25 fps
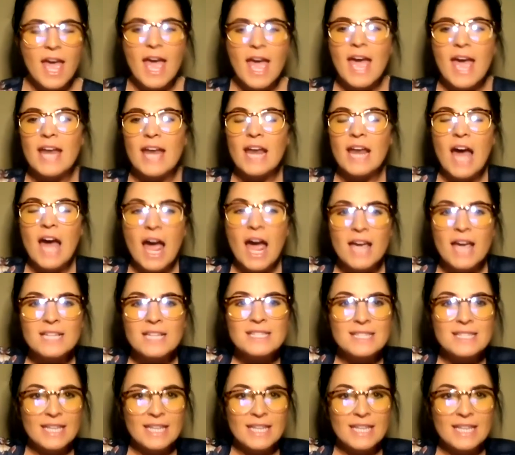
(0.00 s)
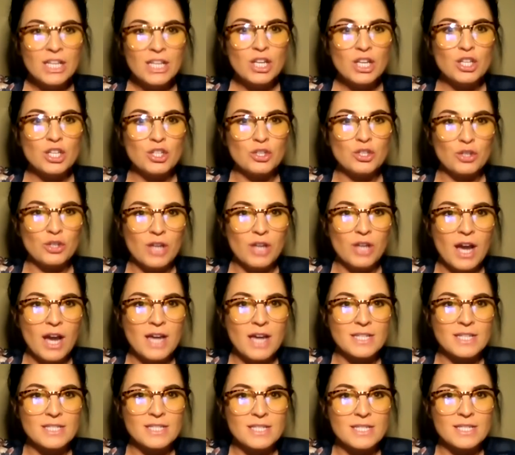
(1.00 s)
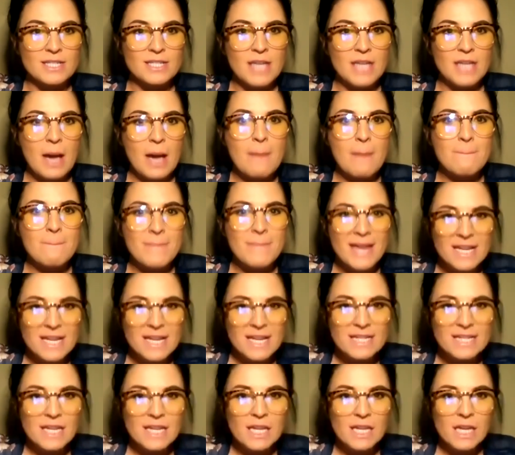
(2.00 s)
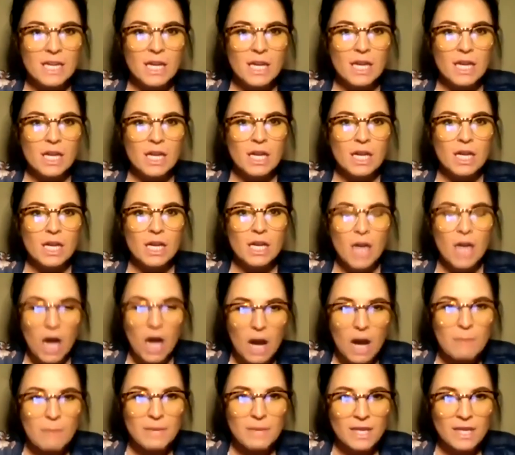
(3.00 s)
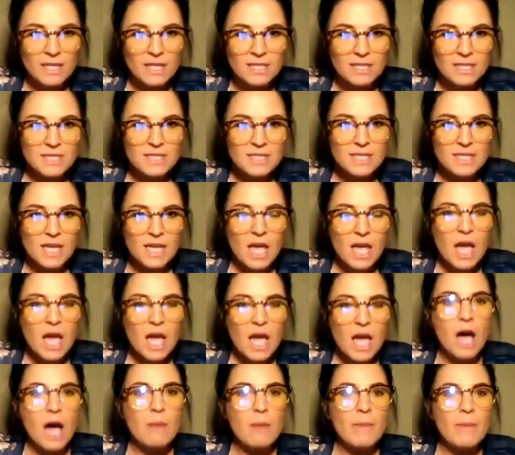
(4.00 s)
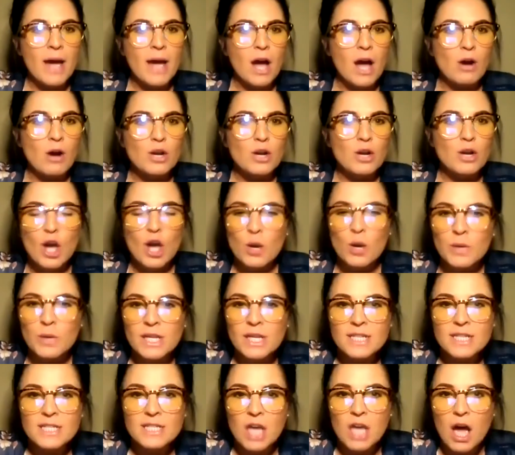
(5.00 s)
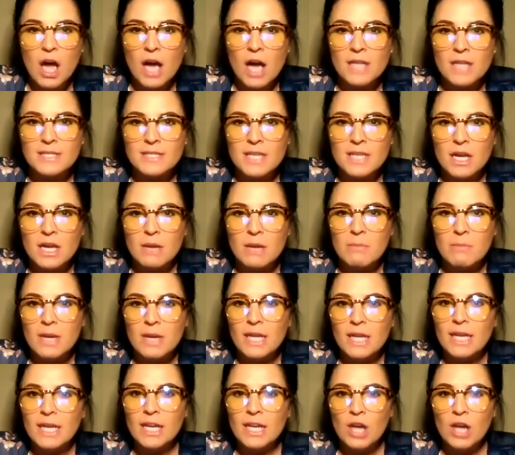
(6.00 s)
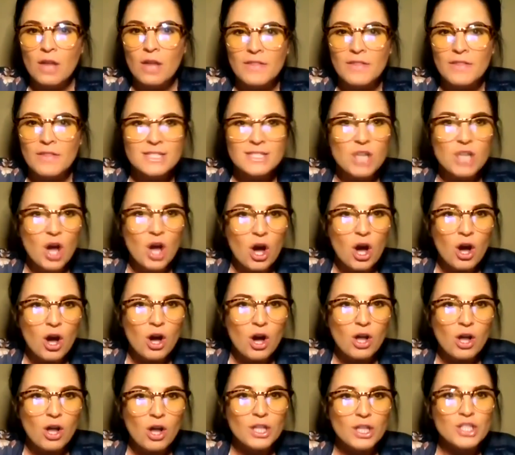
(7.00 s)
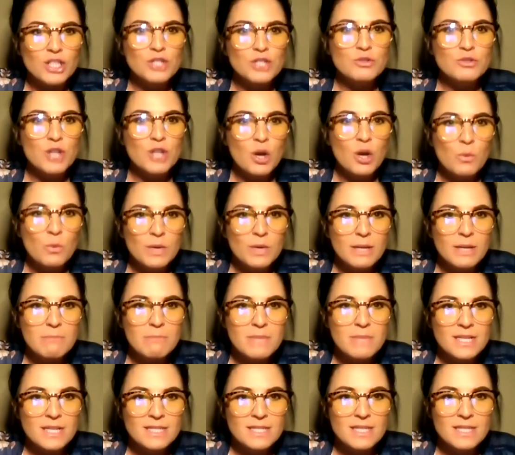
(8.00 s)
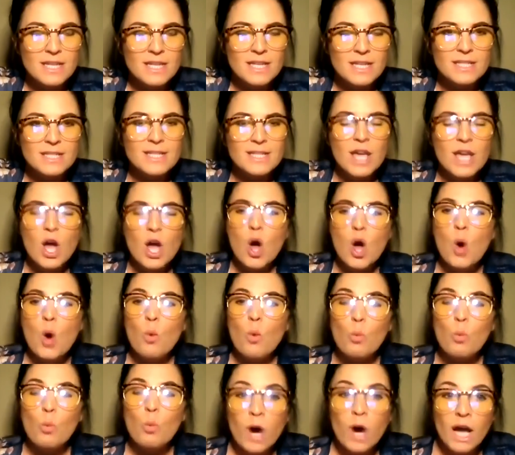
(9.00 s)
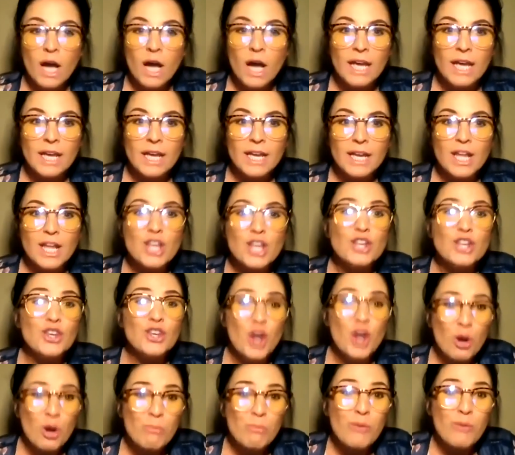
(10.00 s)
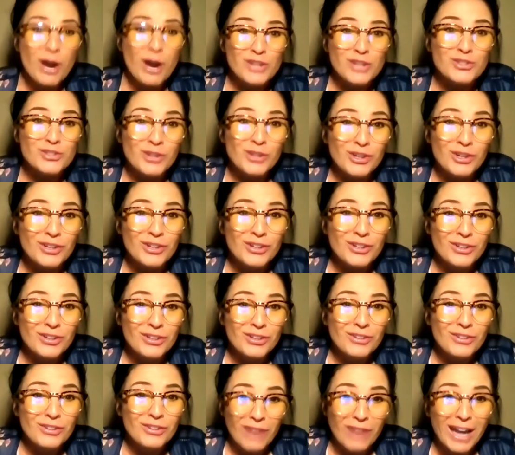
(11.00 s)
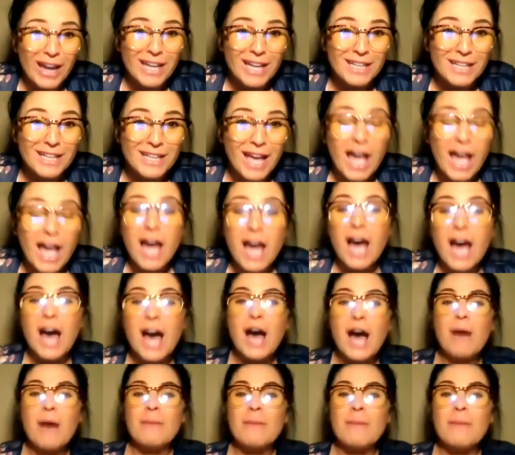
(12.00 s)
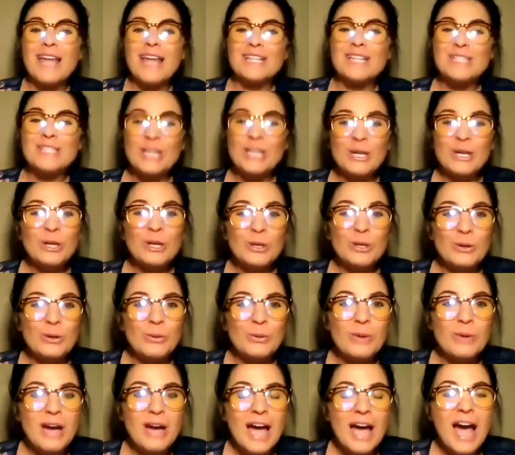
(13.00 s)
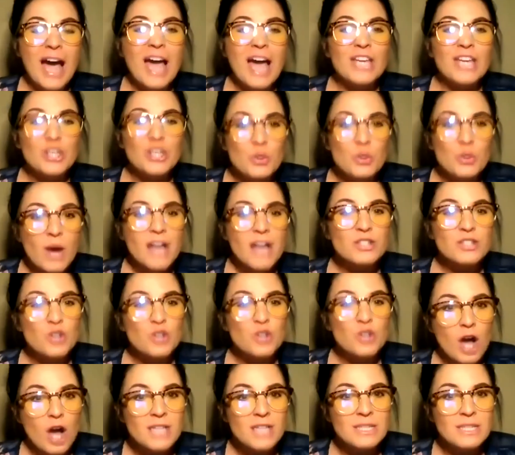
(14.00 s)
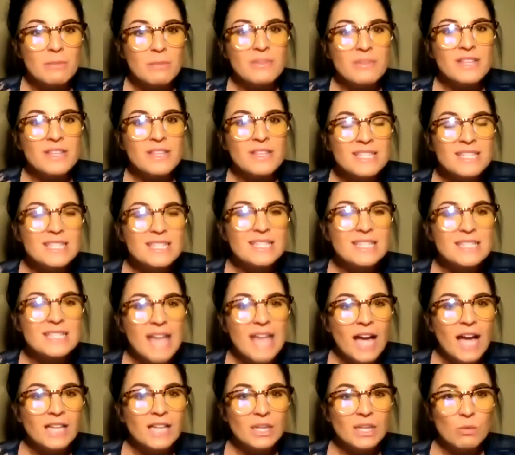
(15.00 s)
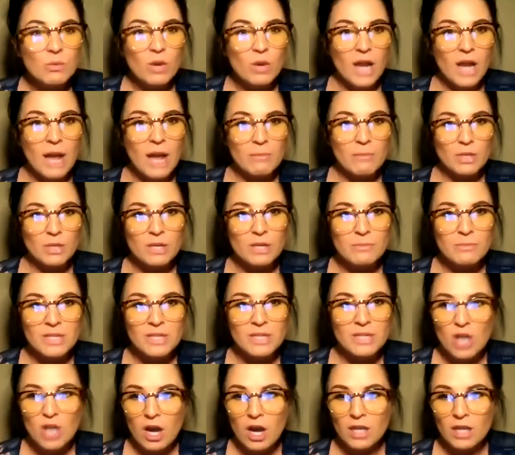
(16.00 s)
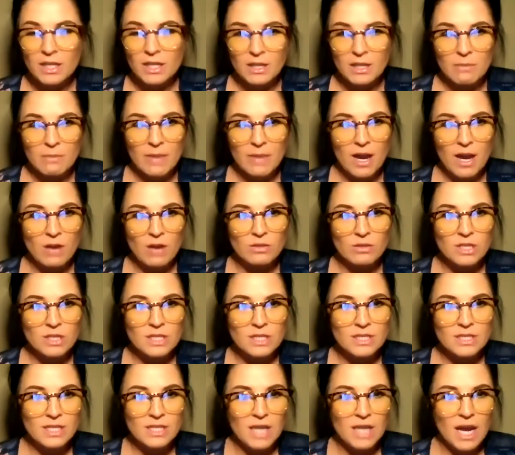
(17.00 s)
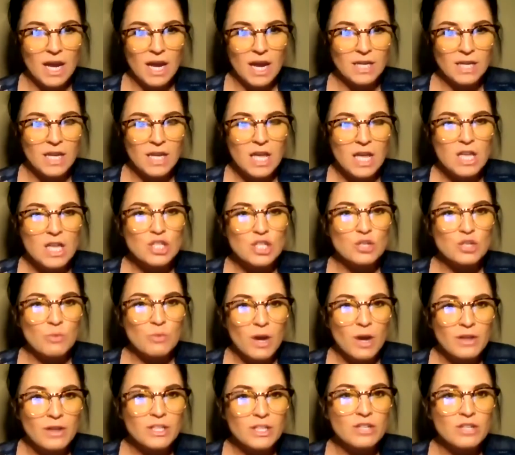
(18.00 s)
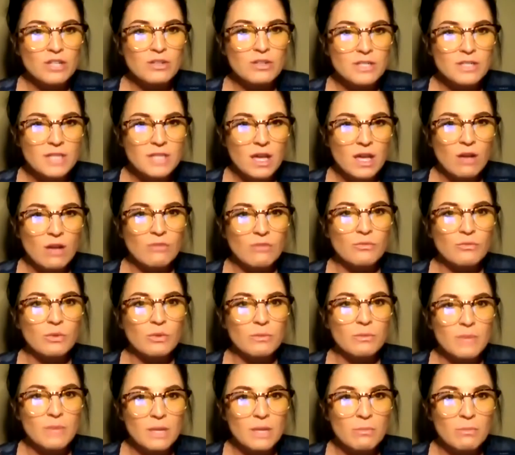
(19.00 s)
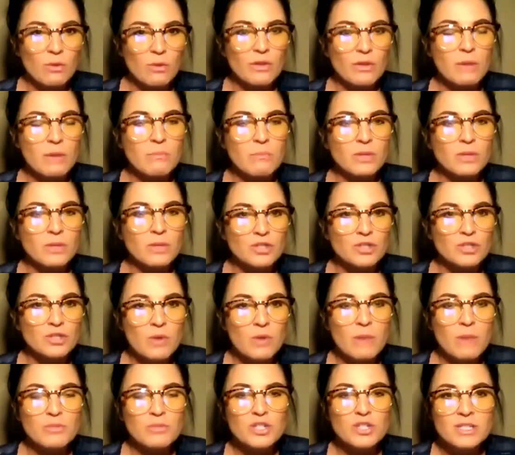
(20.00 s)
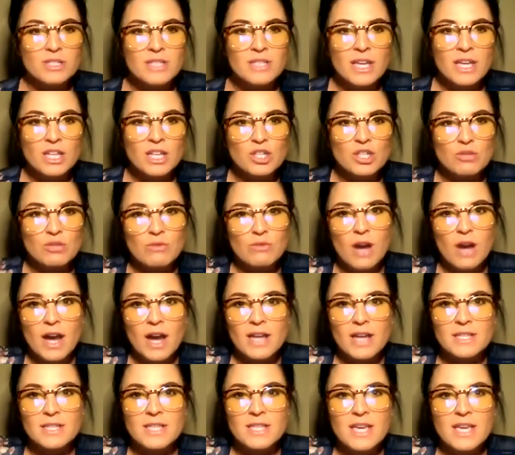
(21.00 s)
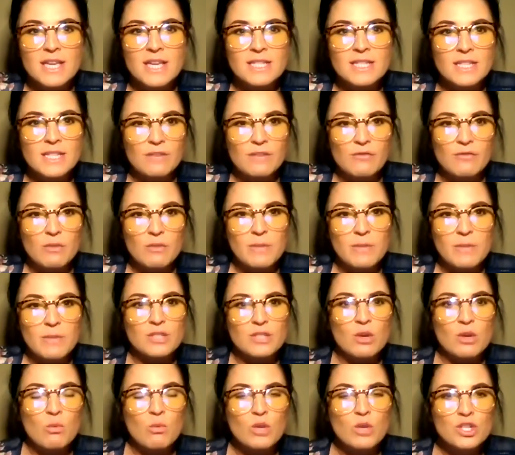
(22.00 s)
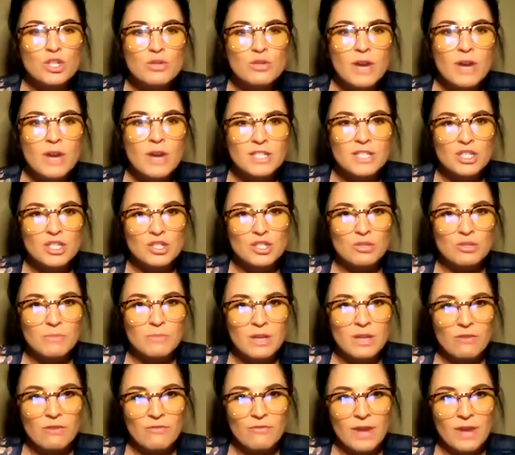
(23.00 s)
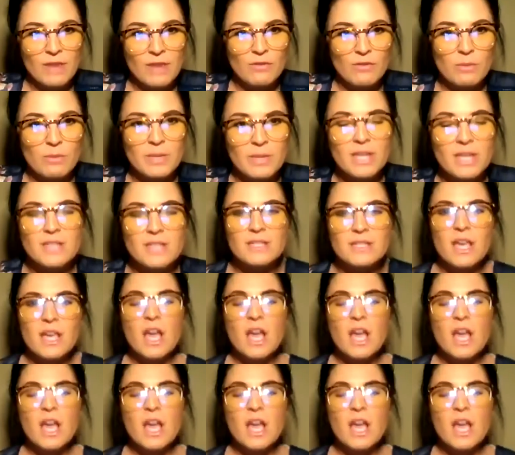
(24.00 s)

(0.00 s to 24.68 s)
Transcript: And I seen your guys' amazing comments about Cody is awesome. Get on this call. You don't want to miss this. One, no pressure, right? And two, you guys are awesome. And this is exactly what I'm going to be talking about tonight. Surrounding yourself with people that build you up, just like you guys did for me. So I want you guys to do me a favor, because